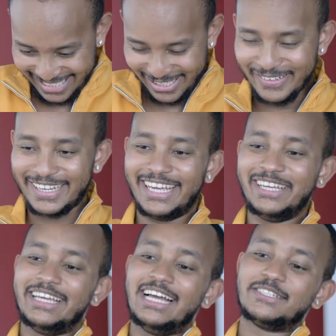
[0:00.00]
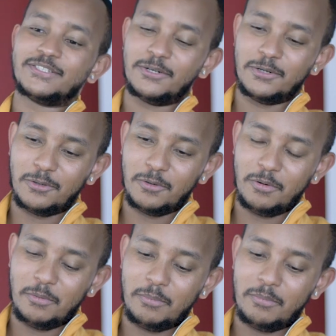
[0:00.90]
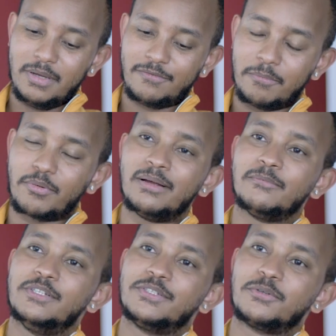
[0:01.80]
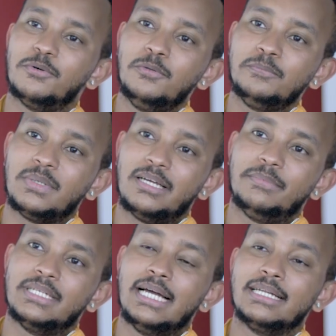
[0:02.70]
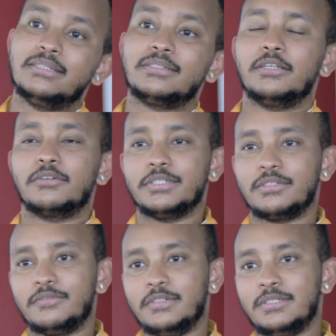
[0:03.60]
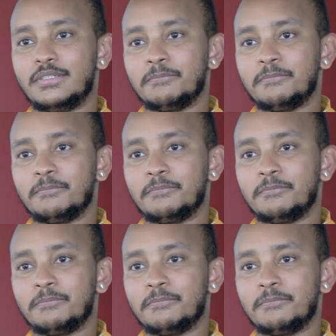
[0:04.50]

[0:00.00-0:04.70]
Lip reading: Okay, yeah, so for primary school, I began at St. Christopher's.